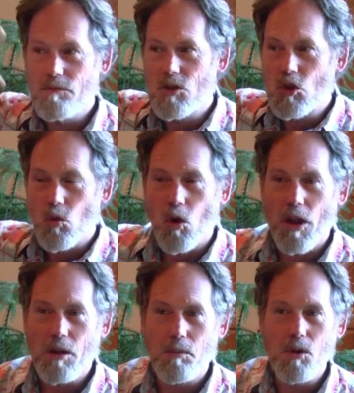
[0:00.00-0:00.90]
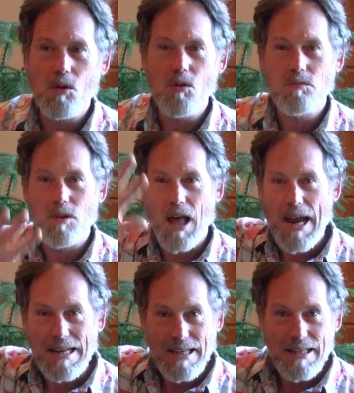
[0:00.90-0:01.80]
swirling blue
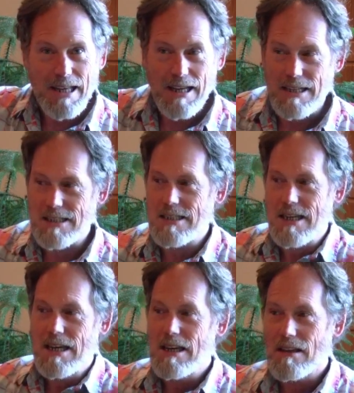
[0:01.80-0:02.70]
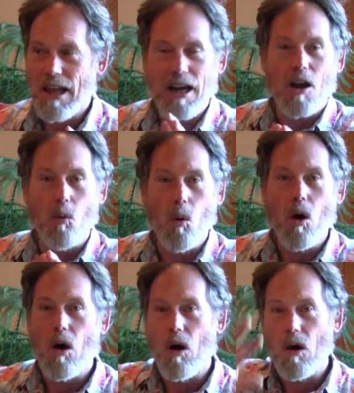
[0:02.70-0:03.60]
light that is like on a
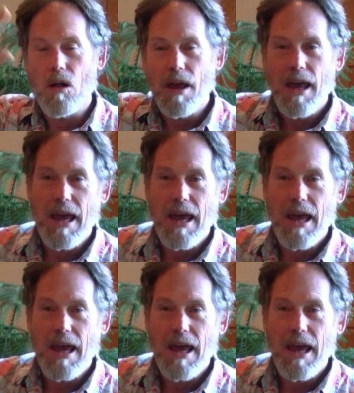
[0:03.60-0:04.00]
wall.